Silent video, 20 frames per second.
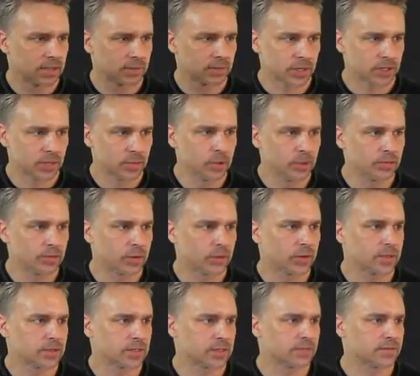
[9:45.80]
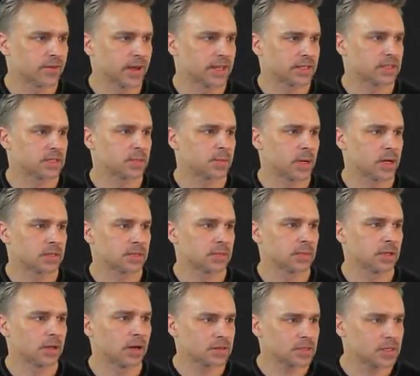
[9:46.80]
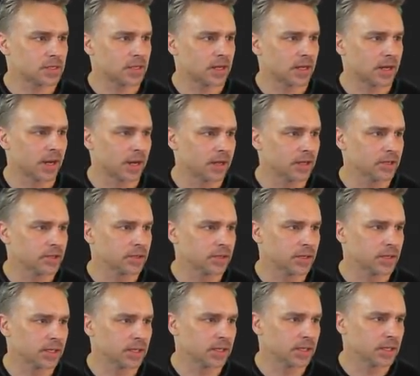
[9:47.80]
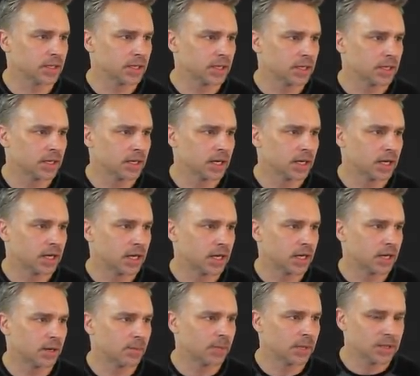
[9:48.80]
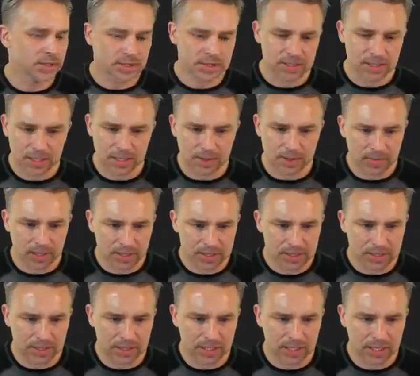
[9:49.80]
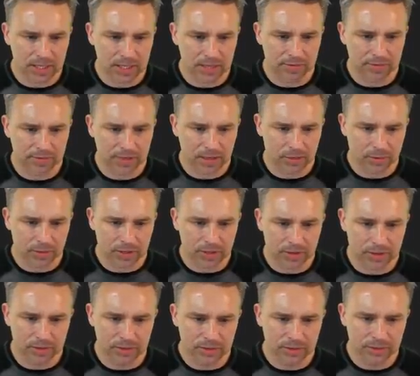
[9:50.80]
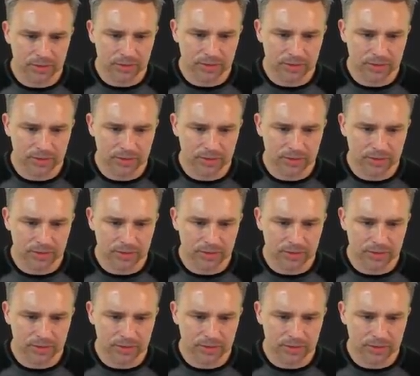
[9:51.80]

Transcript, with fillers: trying to move through this as fast as possible. Arsalan, how you doing? Uh, Melissa, Melissa Love, how are you?